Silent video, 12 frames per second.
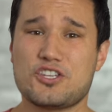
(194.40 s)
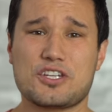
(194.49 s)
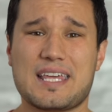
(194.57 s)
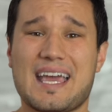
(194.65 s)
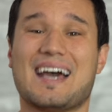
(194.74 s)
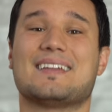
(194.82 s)
it
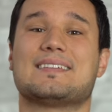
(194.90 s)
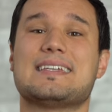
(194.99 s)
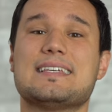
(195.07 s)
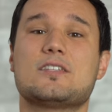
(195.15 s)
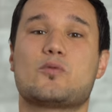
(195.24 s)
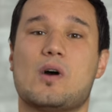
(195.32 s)
should get at
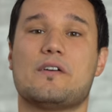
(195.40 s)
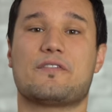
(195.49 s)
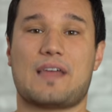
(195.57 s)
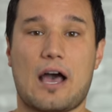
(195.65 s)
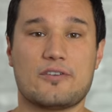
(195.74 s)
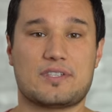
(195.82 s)
least
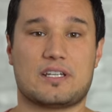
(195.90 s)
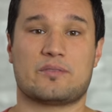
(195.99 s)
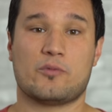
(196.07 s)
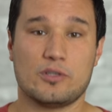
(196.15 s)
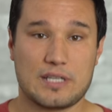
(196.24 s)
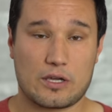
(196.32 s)
12,000
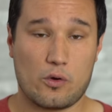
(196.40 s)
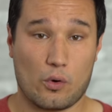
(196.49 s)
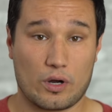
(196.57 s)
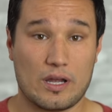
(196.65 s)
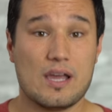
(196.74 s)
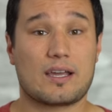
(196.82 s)
in
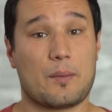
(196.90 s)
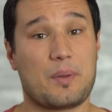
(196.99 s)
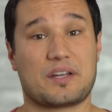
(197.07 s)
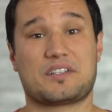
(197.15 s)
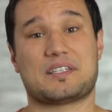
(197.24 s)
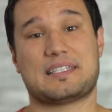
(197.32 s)
multi-core
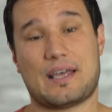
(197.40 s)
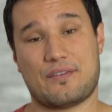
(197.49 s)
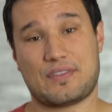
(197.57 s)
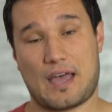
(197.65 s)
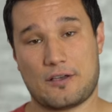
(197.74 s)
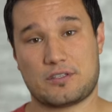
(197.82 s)
compared to
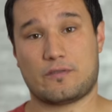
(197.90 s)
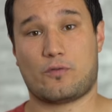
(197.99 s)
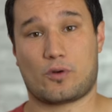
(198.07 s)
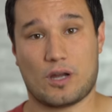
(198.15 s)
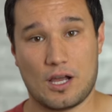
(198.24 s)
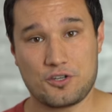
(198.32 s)

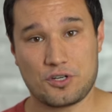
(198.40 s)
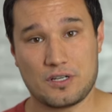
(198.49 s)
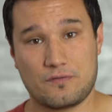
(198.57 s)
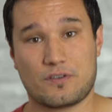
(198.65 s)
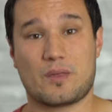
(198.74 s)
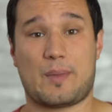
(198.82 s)

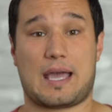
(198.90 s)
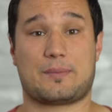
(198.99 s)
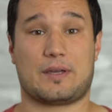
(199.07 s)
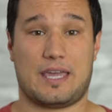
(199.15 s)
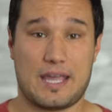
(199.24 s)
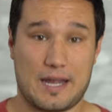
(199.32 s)
7,400 for the MacBook